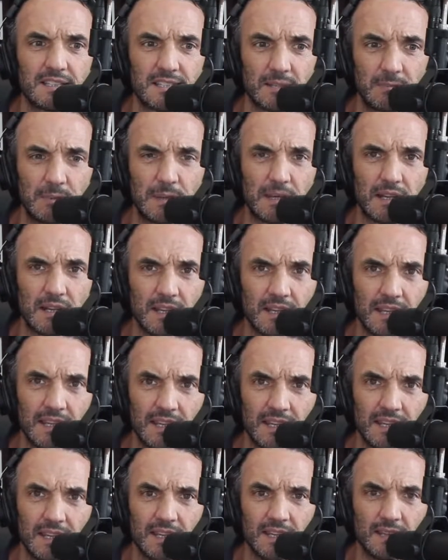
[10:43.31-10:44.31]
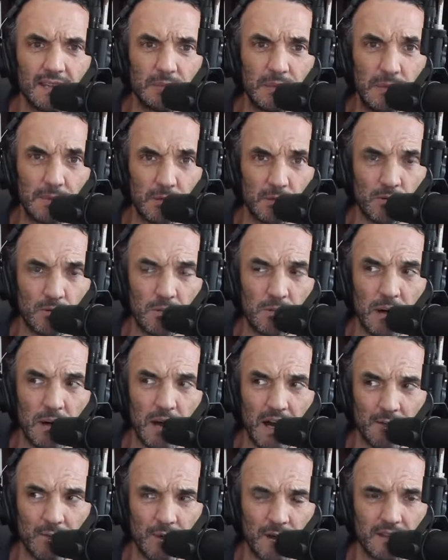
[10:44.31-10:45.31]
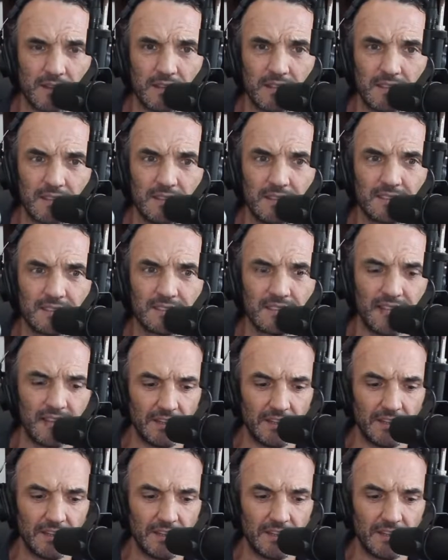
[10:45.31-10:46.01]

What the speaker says: Typically, people will buy one of these